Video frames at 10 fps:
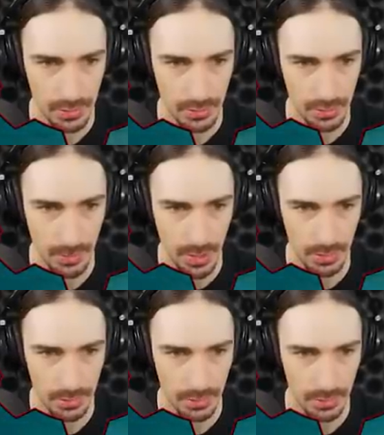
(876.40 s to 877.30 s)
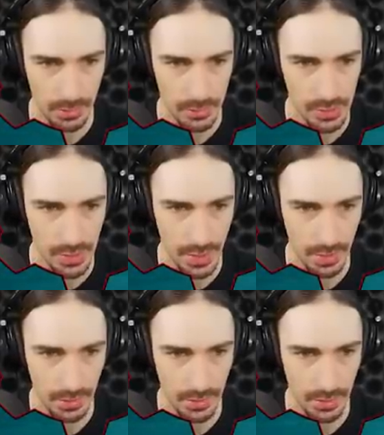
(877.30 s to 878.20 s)
Oh, come on. Just
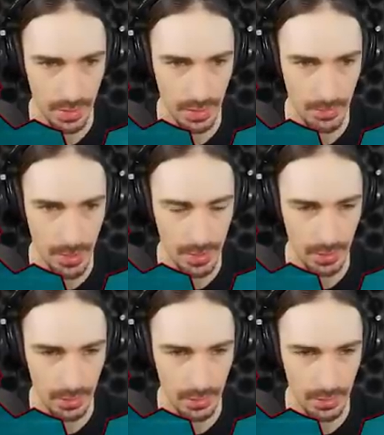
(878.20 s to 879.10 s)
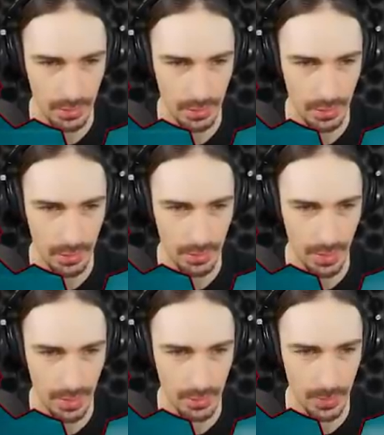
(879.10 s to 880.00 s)
get in the bucket.
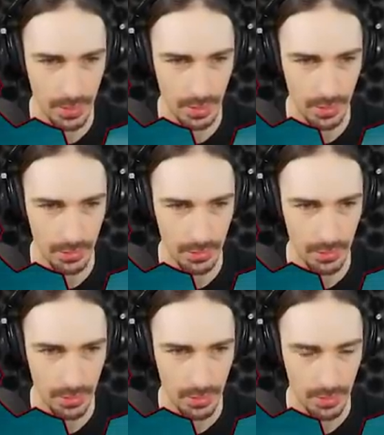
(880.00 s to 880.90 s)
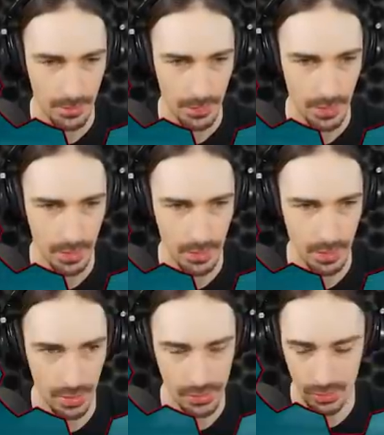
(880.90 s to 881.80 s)
There we go.
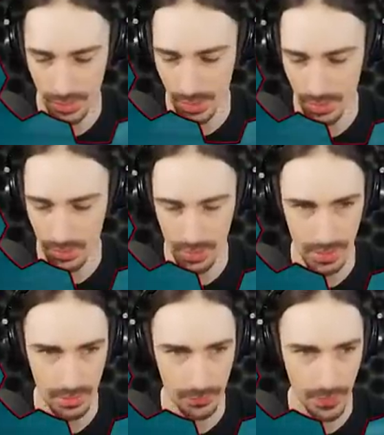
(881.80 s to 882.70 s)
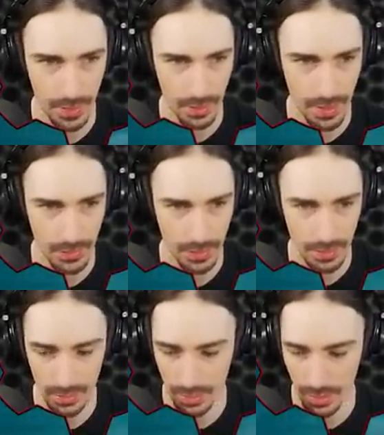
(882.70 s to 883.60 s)
Okay, so now E to fire, I
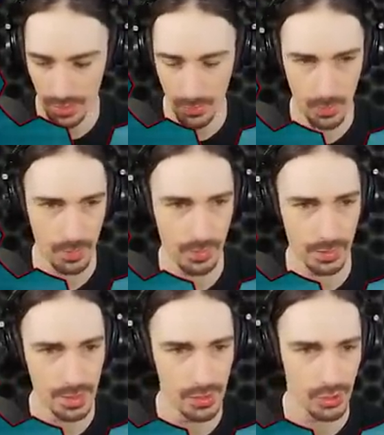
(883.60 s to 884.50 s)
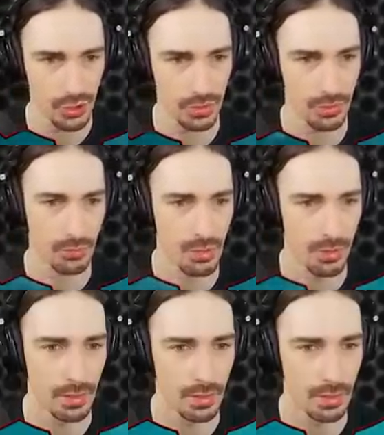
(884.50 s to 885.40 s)
think, and then when we release, it should throw it.